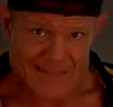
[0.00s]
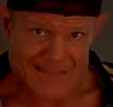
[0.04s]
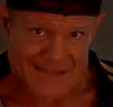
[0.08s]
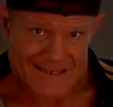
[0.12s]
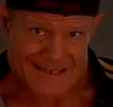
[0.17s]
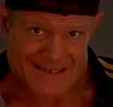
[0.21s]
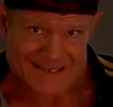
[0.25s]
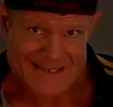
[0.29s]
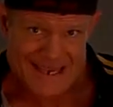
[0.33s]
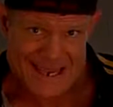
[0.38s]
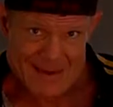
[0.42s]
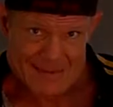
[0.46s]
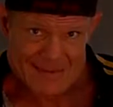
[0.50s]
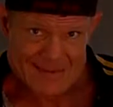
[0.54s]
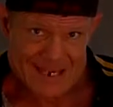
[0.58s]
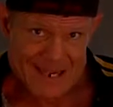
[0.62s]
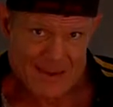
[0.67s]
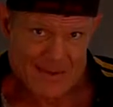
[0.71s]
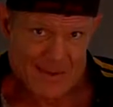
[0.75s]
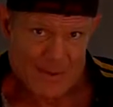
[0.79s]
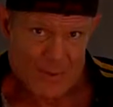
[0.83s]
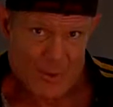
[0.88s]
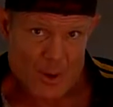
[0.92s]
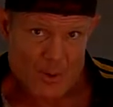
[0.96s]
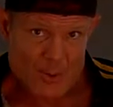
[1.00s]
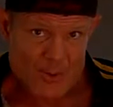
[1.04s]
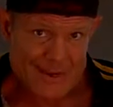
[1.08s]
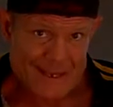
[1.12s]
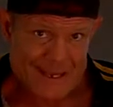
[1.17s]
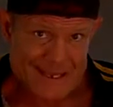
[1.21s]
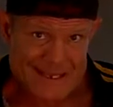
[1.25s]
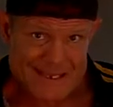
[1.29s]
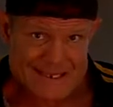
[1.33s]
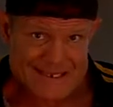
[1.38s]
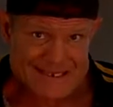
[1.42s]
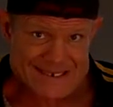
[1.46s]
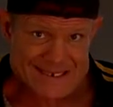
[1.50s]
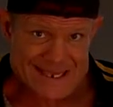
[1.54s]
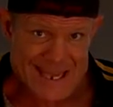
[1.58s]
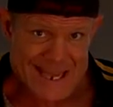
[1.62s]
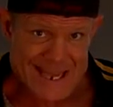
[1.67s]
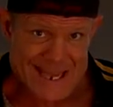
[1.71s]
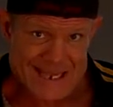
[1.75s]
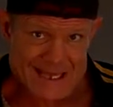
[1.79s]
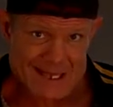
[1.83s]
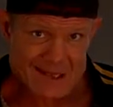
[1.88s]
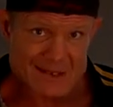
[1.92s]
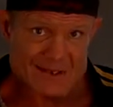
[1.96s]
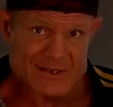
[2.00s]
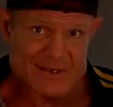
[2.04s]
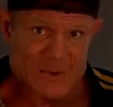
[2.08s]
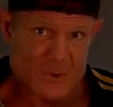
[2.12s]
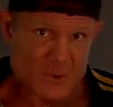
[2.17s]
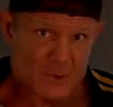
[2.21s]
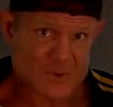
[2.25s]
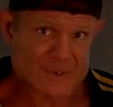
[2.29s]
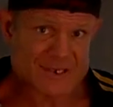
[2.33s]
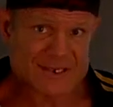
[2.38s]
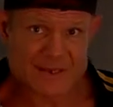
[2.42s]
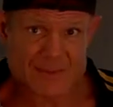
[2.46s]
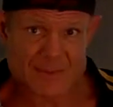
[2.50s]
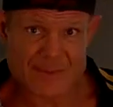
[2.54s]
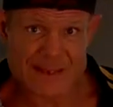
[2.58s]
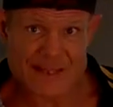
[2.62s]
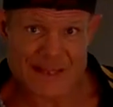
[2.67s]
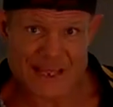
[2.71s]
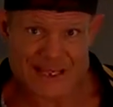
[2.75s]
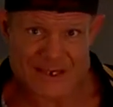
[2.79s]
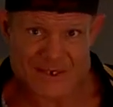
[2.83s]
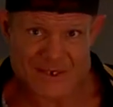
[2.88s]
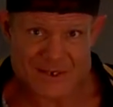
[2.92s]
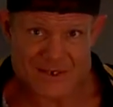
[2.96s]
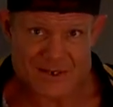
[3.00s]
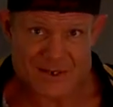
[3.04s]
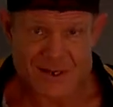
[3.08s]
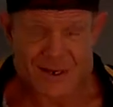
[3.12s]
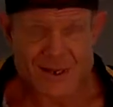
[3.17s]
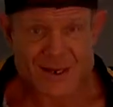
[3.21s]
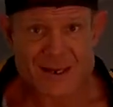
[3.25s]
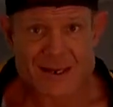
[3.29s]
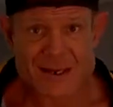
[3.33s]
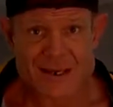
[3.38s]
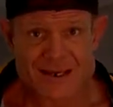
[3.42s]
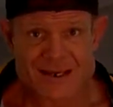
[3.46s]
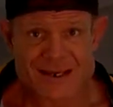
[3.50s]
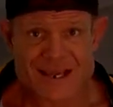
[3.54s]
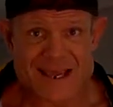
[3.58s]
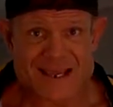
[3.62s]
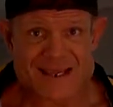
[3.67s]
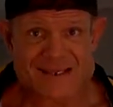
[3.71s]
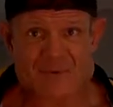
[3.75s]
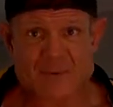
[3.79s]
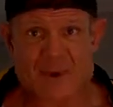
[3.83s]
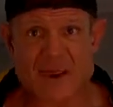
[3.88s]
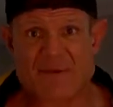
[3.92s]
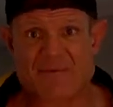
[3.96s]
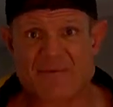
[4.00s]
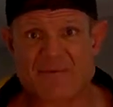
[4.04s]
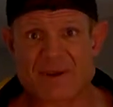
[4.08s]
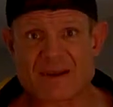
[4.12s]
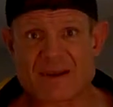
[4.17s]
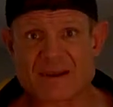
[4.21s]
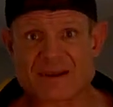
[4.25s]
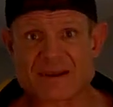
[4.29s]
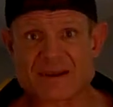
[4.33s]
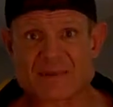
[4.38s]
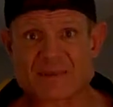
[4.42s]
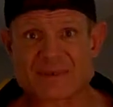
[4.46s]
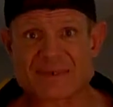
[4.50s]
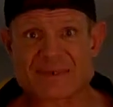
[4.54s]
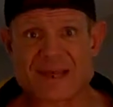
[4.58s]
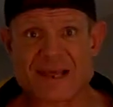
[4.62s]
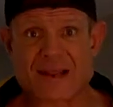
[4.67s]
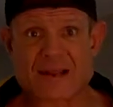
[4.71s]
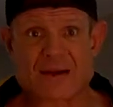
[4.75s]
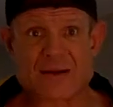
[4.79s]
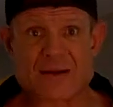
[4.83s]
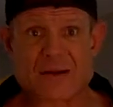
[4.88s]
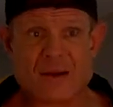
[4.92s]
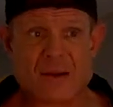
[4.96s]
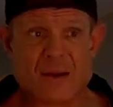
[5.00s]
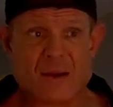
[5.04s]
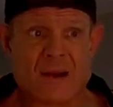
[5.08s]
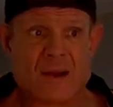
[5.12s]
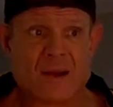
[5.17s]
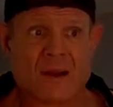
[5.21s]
At the same time you rub on the inside, clitoral stimulation takes rape victims that are